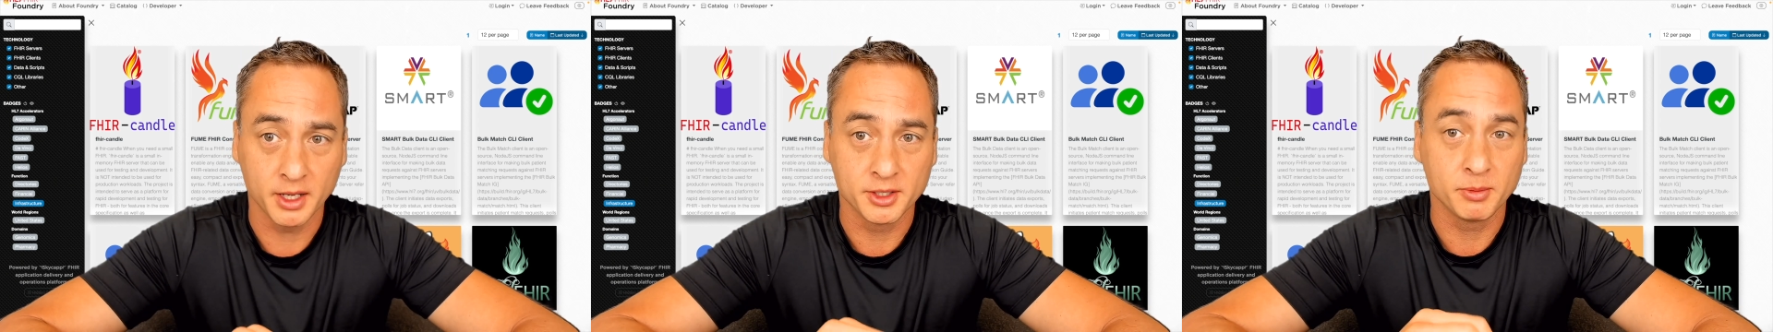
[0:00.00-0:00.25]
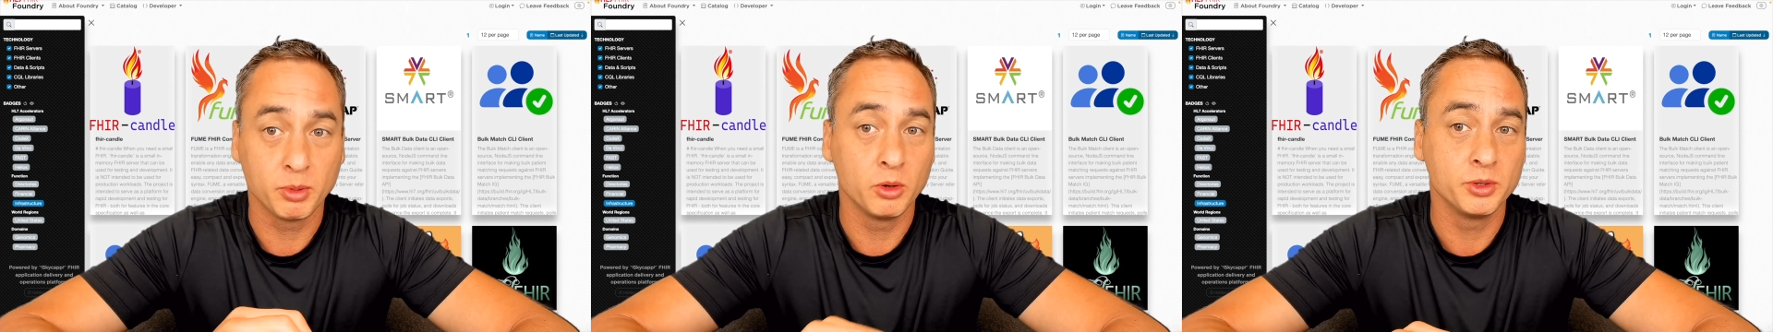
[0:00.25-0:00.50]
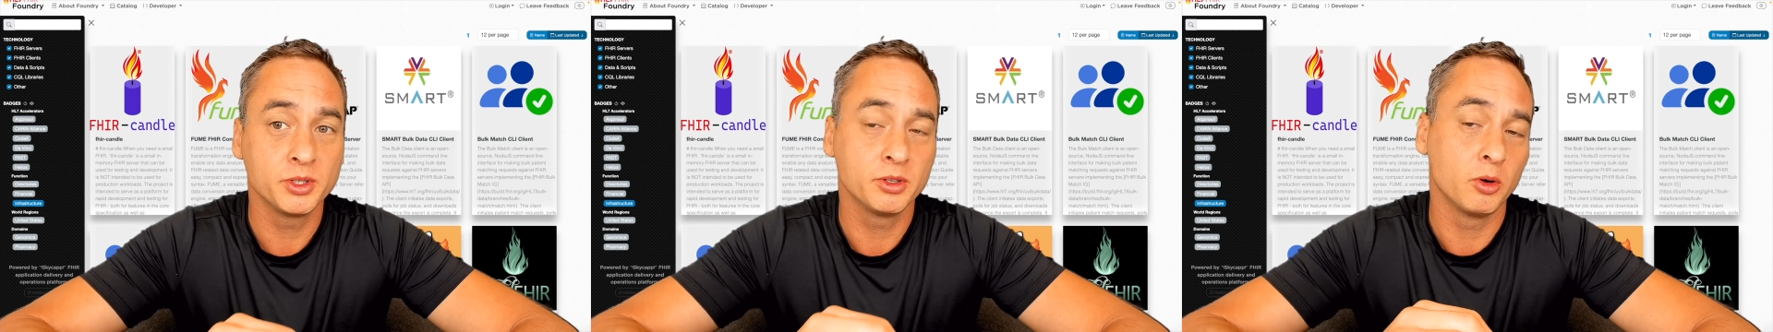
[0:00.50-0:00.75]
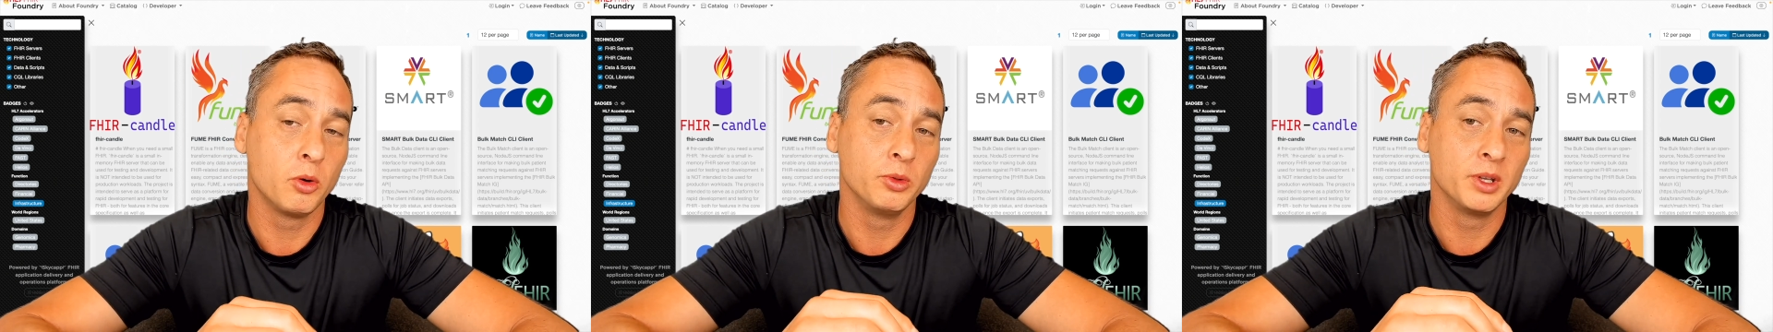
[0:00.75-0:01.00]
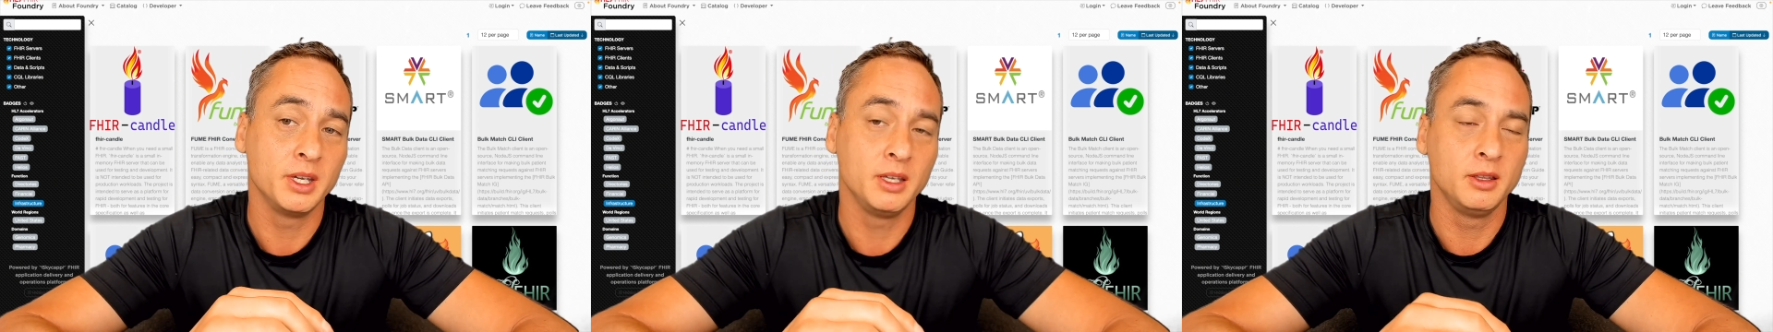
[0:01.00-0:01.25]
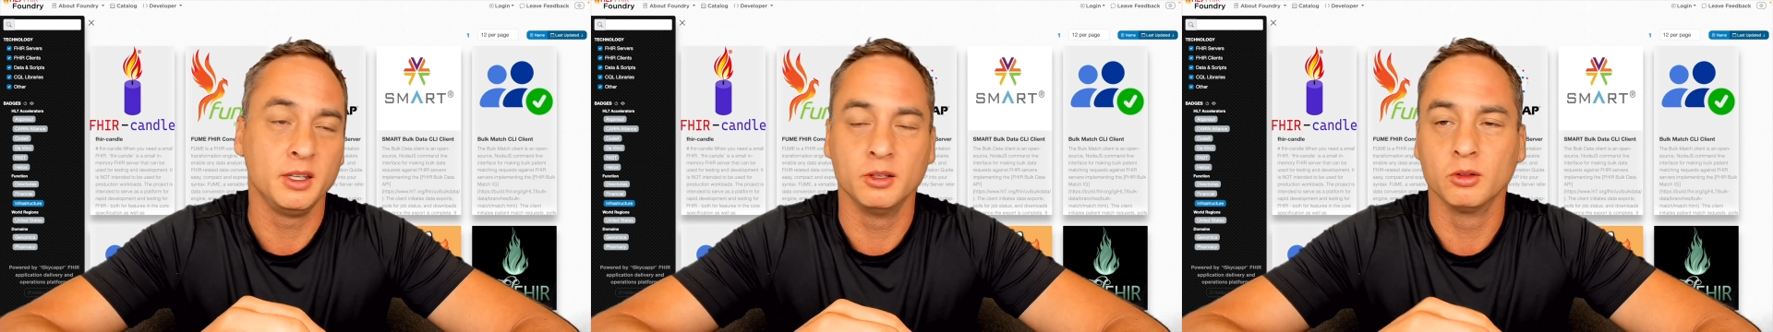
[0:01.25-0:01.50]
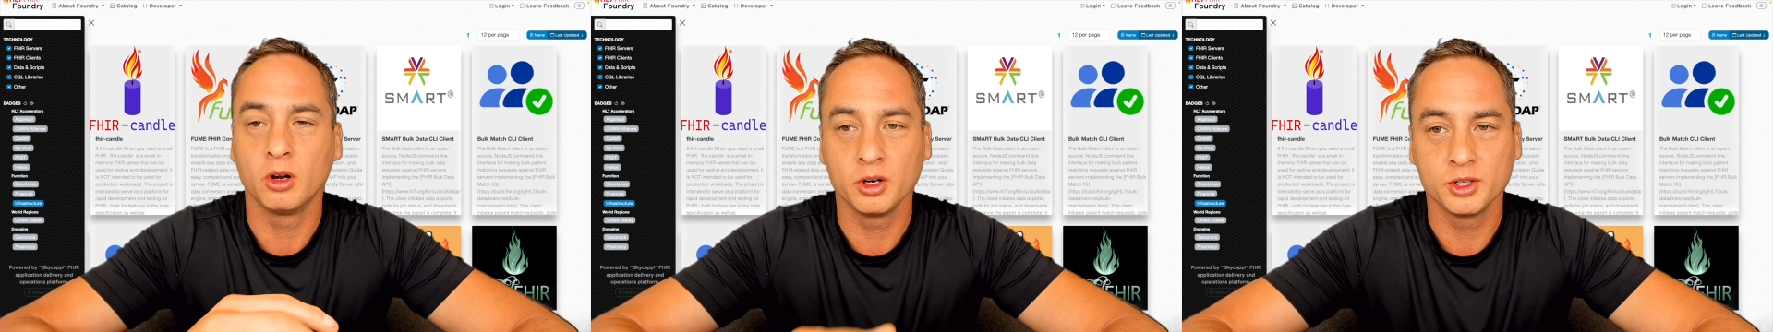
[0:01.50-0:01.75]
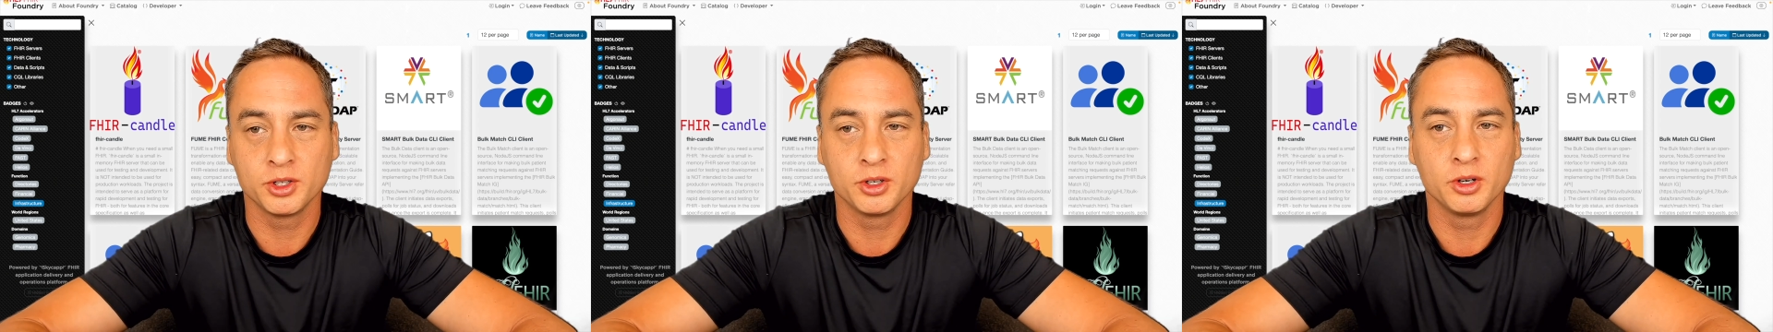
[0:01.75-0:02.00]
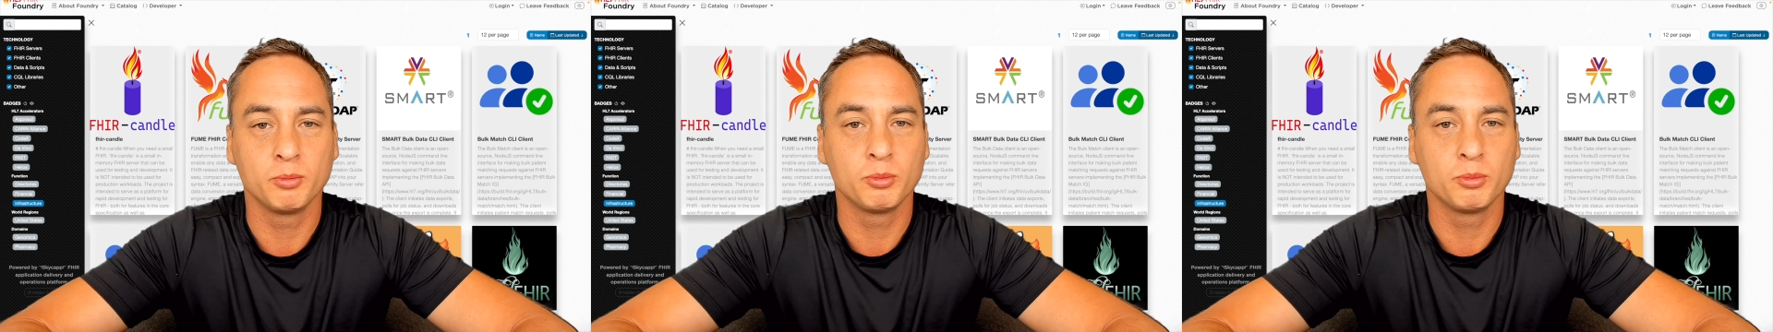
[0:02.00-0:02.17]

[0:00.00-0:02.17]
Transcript: as opposed to only the larger,